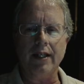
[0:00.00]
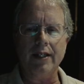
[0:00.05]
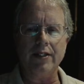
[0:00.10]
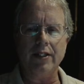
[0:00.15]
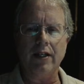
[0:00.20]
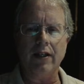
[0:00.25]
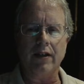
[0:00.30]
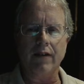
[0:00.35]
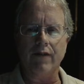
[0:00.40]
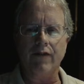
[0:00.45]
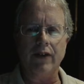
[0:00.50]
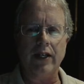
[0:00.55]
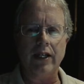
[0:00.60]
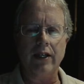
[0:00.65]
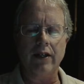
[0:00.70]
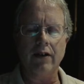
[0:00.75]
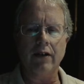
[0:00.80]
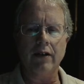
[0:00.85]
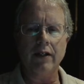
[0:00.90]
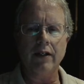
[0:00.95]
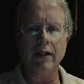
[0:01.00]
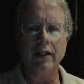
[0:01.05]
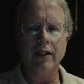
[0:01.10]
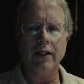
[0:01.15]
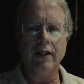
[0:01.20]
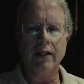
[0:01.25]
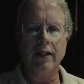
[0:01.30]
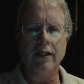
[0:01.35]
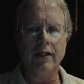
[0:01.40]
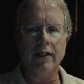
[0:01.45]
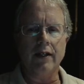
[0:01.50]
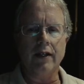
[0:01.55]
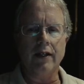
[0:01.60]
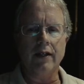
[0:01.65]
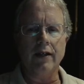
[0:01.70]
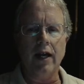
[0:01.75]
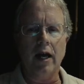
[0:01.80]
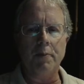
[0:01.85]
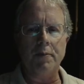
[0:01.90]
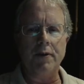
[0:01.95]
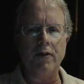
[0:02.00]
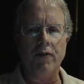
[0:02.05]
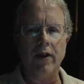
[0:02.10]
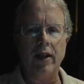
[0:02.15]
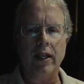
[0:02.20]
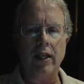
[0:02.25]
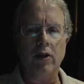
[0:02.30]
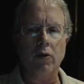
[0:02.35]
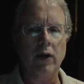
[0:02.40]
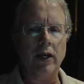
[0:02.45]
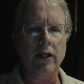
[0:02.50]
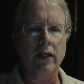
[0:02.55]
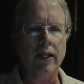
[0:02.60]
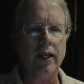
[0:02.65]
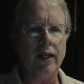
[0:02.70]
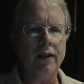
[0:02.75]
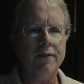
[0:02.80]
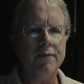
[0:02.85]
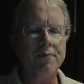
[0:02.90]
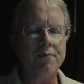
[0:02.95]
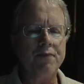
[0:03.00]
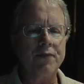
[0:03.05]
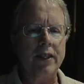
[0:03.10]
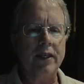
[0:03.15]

easy to configure, up and running quickly.